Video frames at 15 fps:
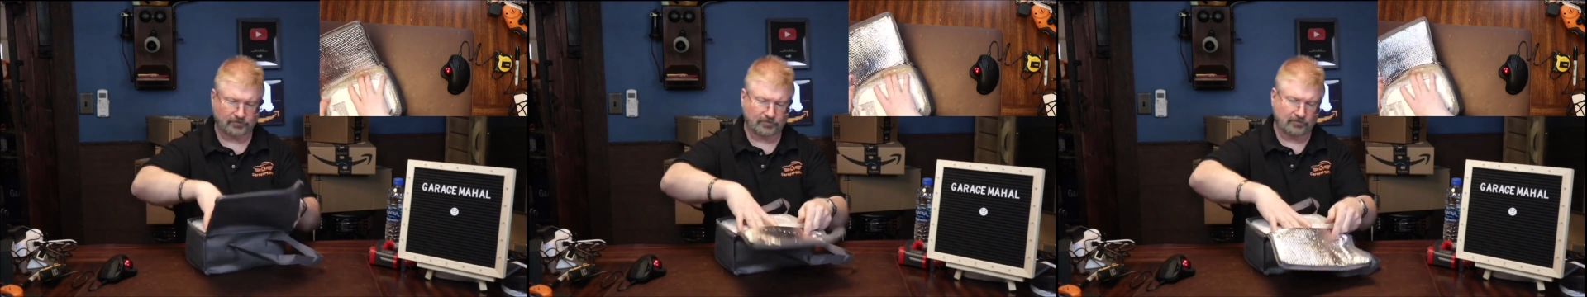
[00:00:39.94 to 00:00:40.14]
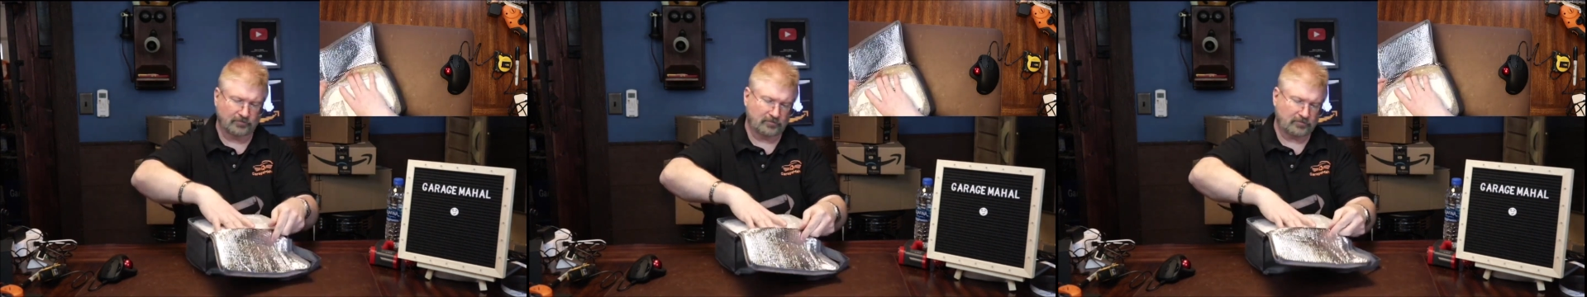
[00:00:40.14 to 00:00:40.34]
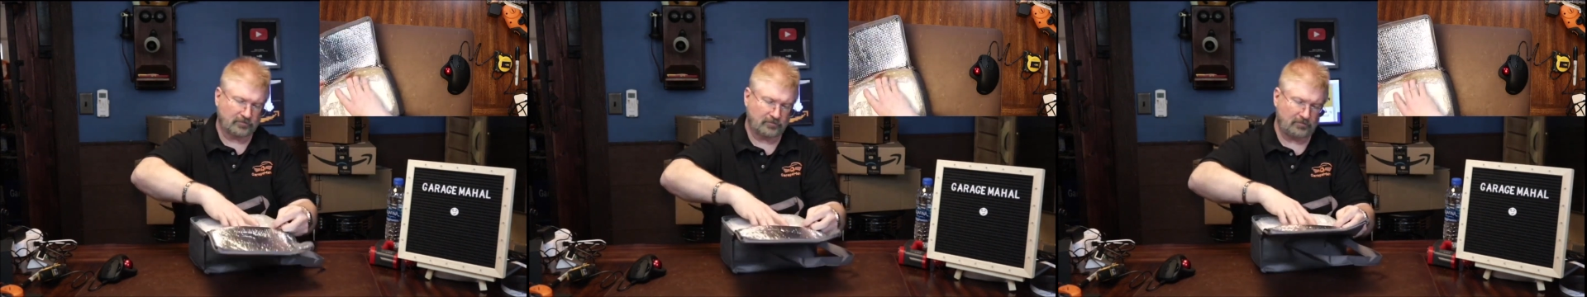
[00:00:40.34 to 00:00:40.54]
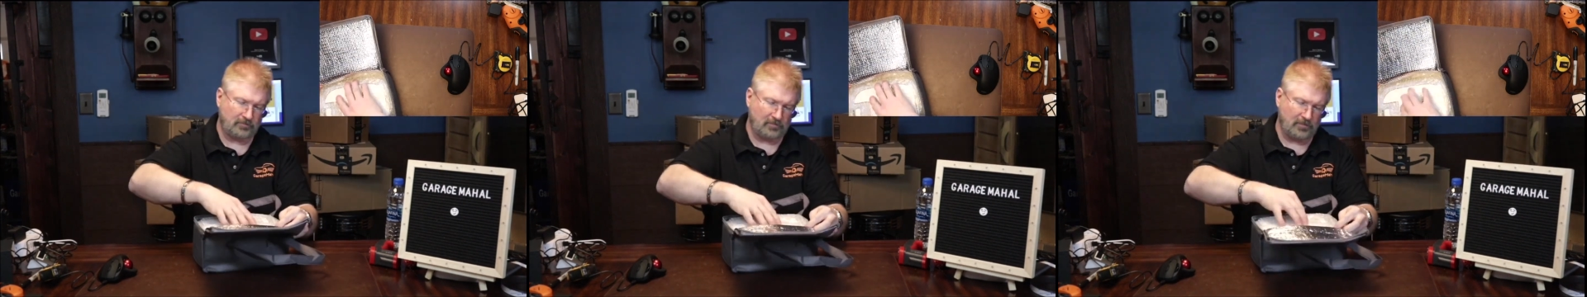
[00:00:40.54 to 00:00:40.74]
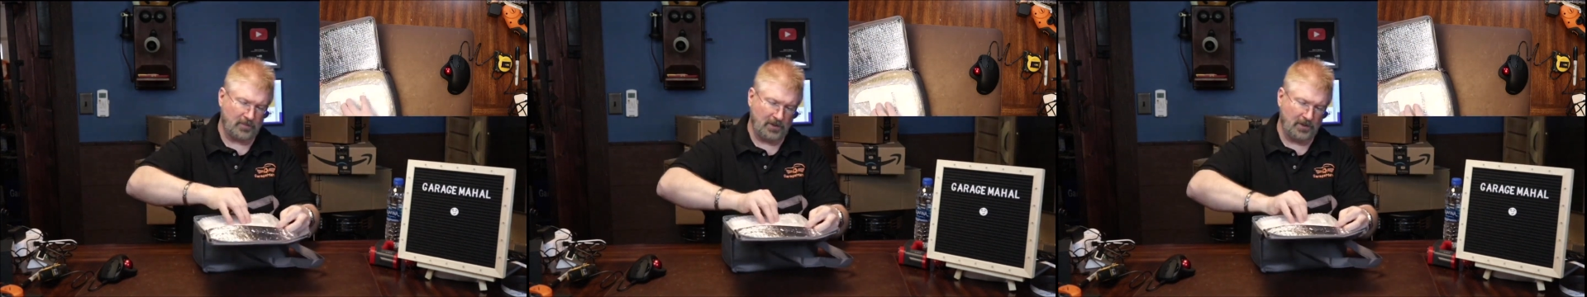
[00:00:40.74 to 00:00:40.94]

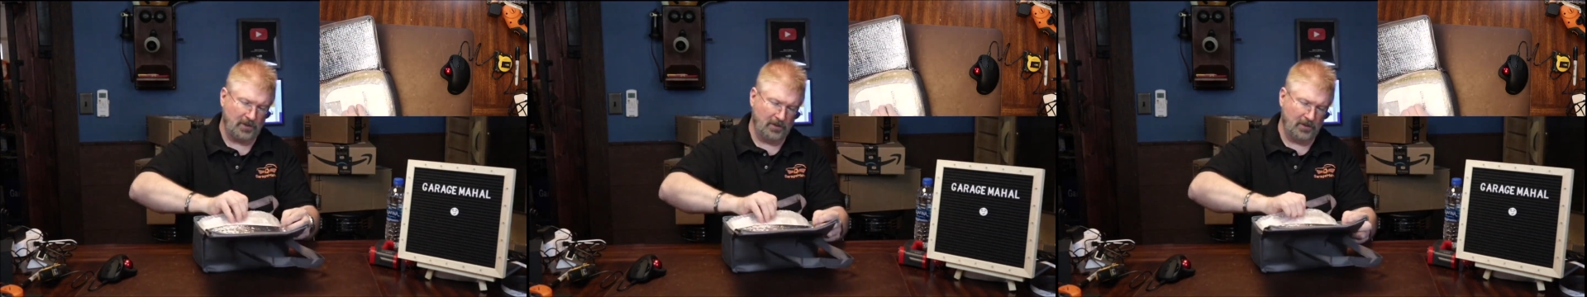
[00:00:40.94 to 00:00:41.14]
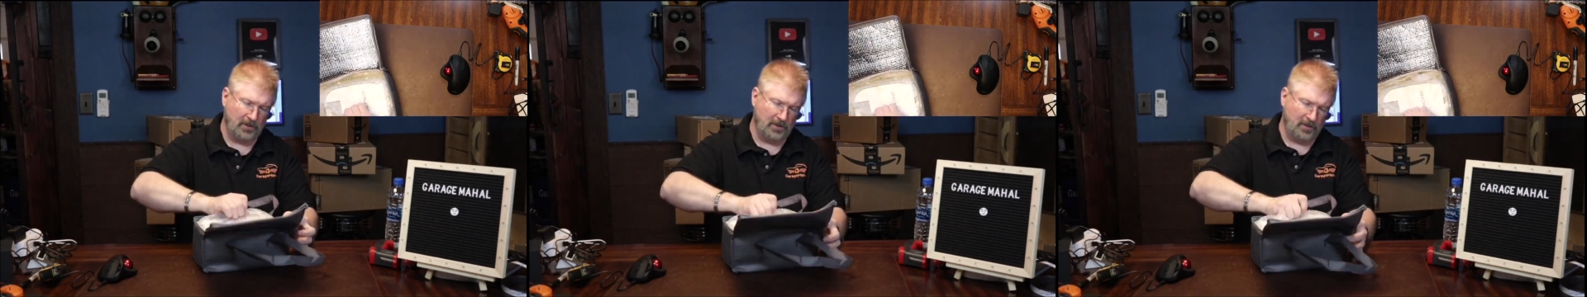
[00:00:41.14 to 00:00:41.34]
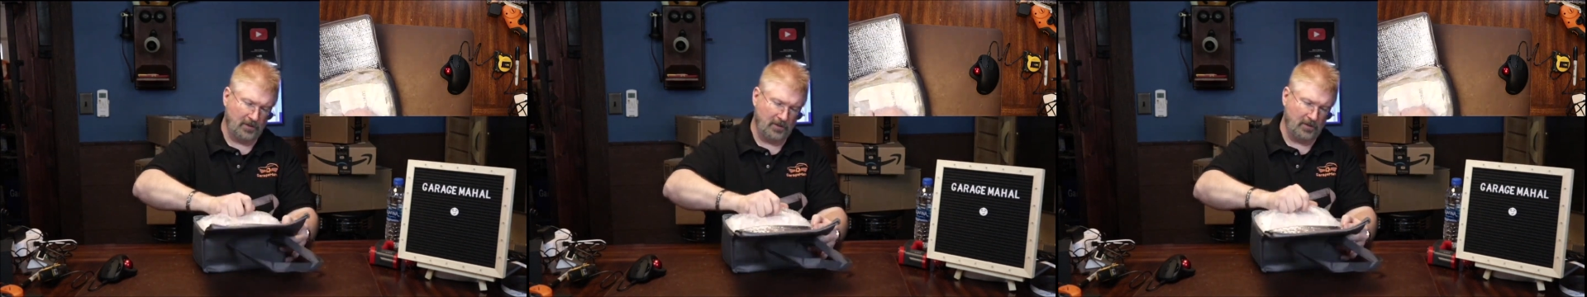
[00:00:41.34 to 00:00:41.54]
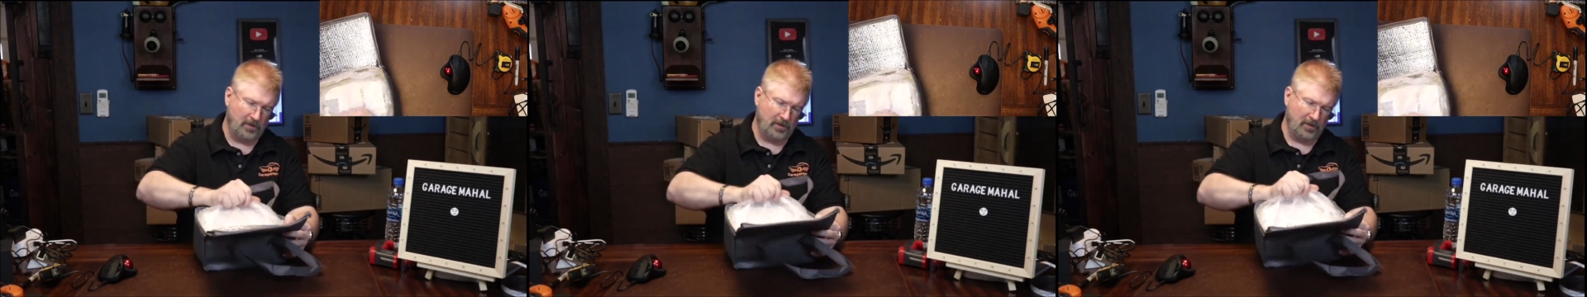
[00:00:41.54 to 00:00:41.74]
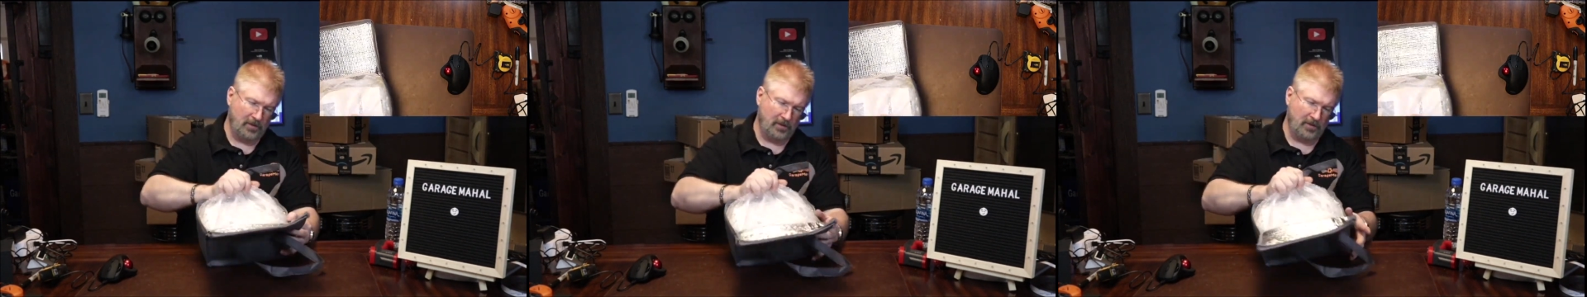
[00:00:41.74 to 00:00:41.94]

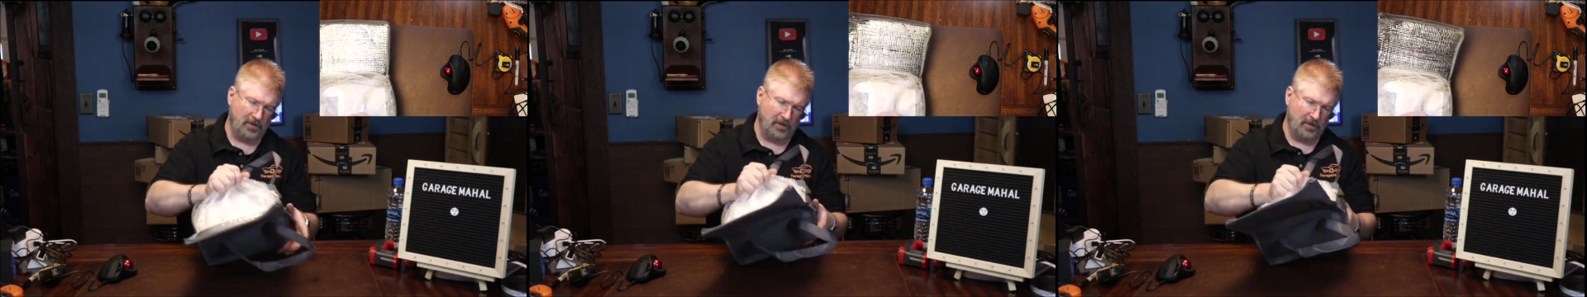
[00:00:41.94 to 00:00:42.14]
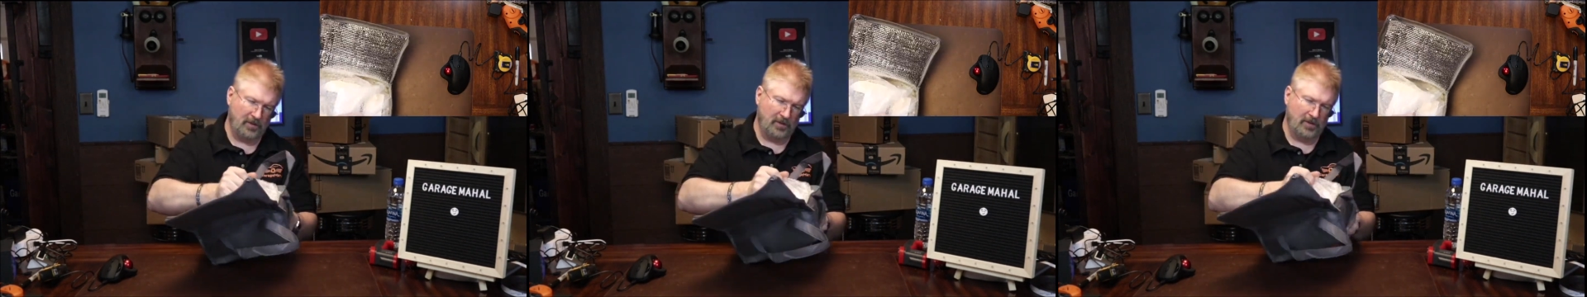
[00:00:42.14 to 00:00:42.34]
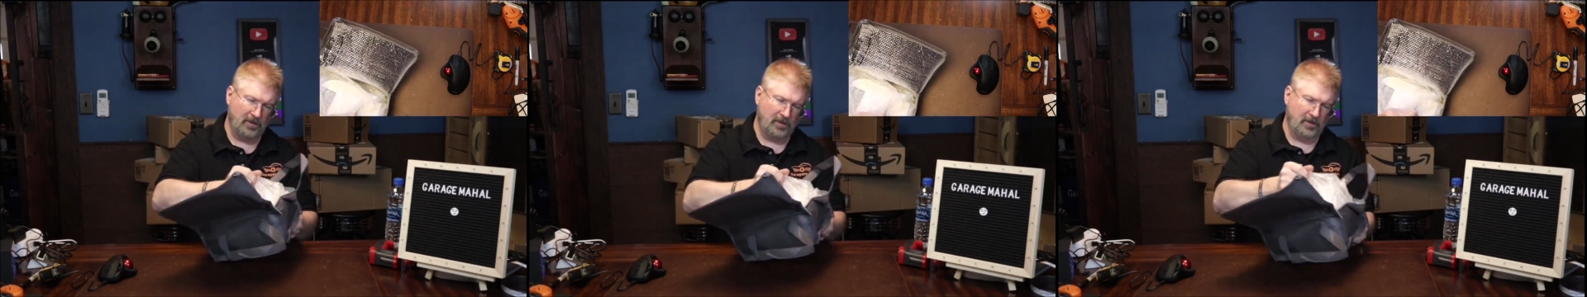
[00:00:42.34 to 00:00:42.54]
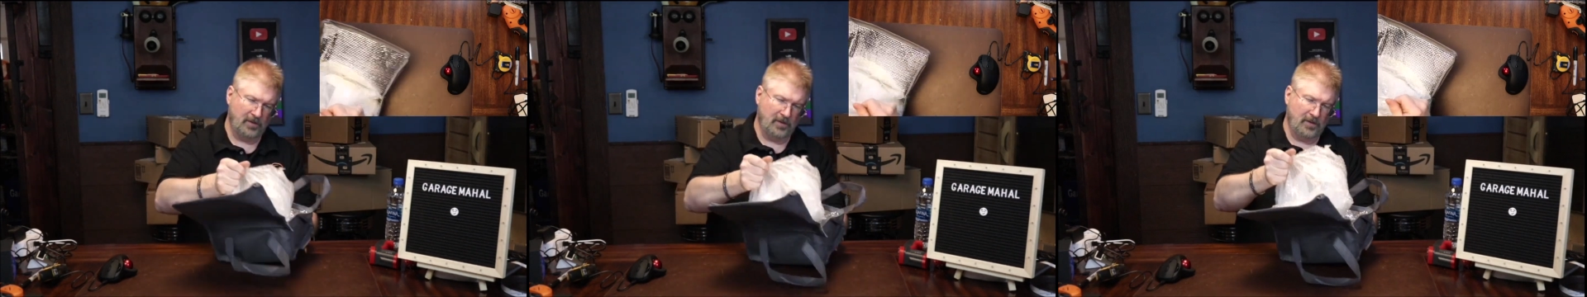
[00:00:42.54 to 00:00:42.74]
(no one is talking)